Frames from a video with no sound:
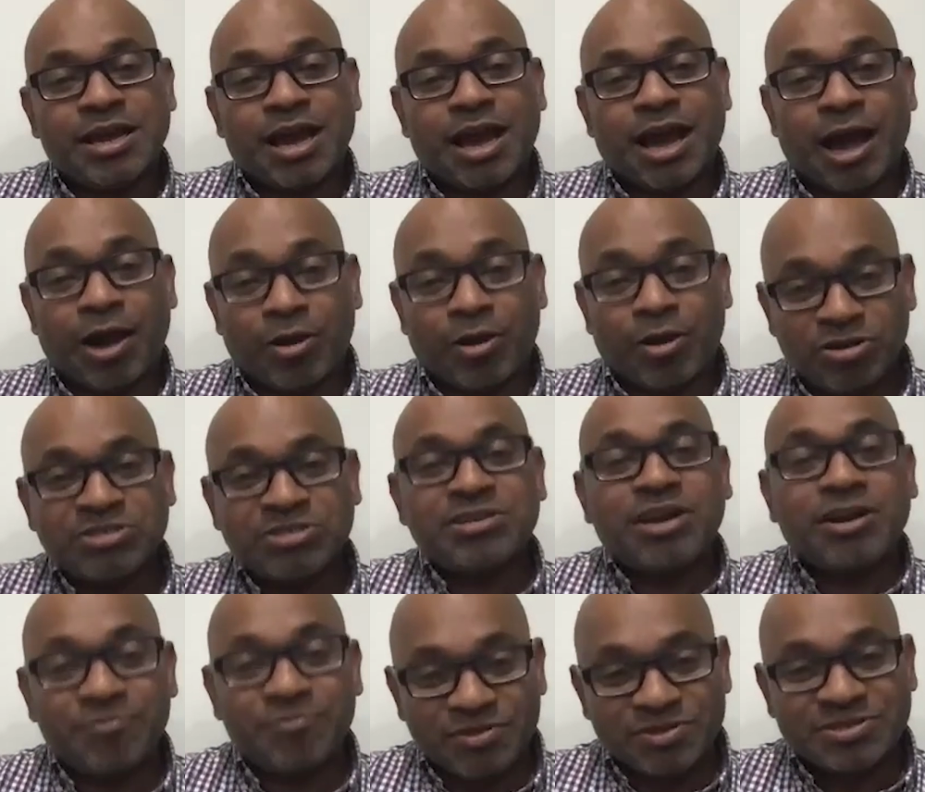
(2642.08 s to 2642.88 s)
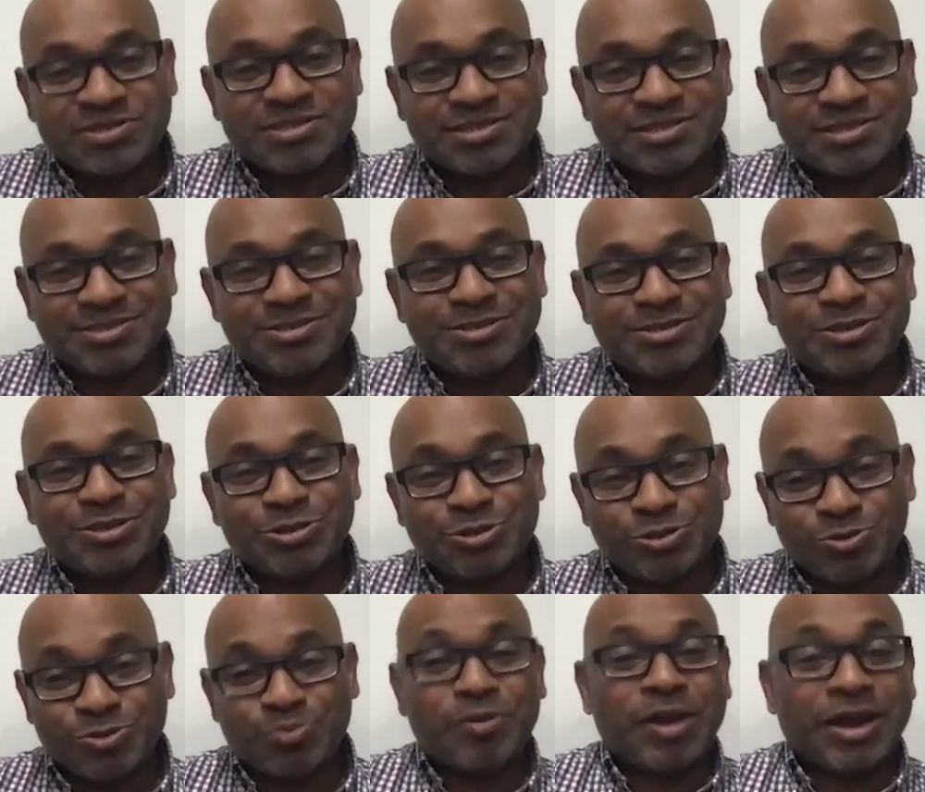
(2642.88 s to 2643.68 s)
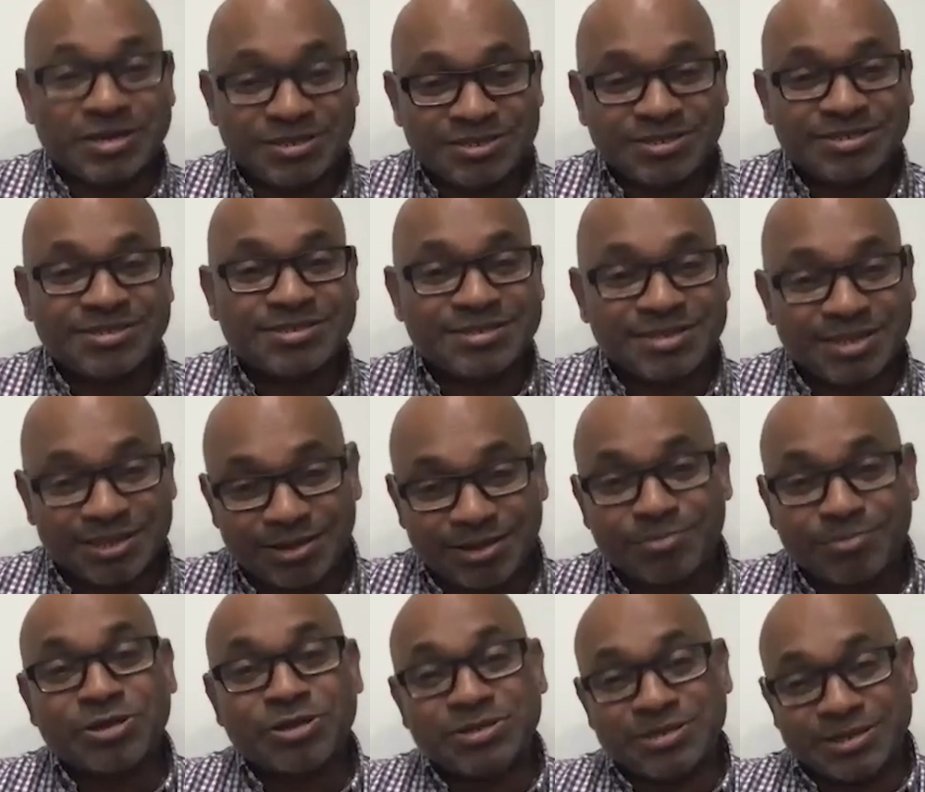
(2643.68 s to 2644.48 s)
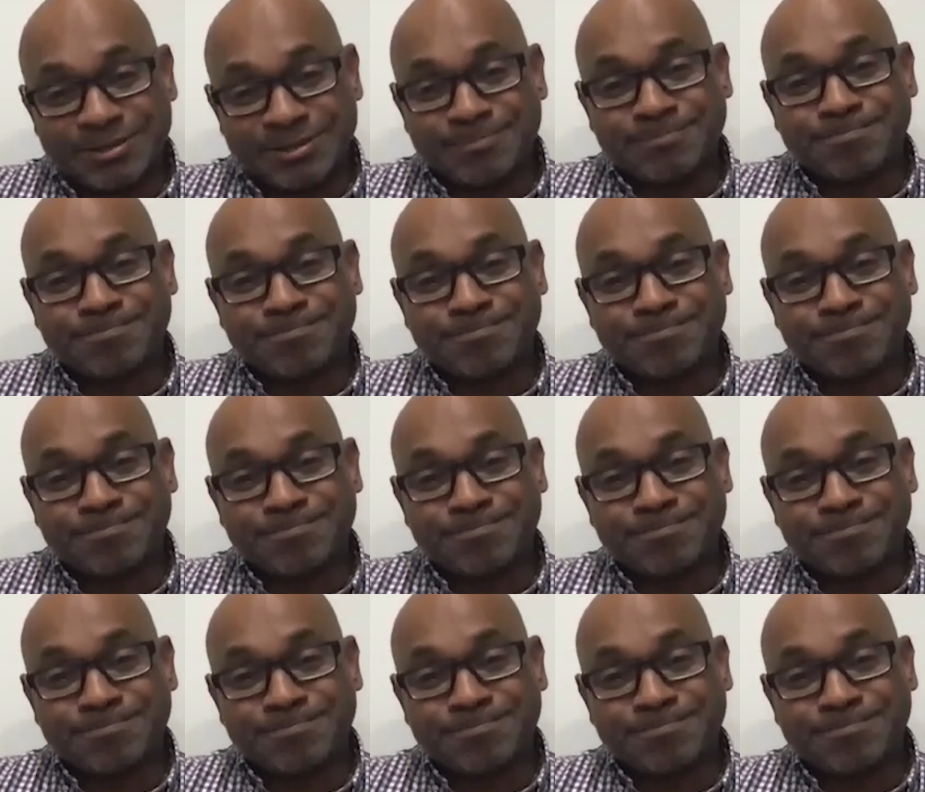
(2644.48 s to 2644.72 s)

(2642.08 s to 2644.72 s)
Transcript: our services to patients in the community.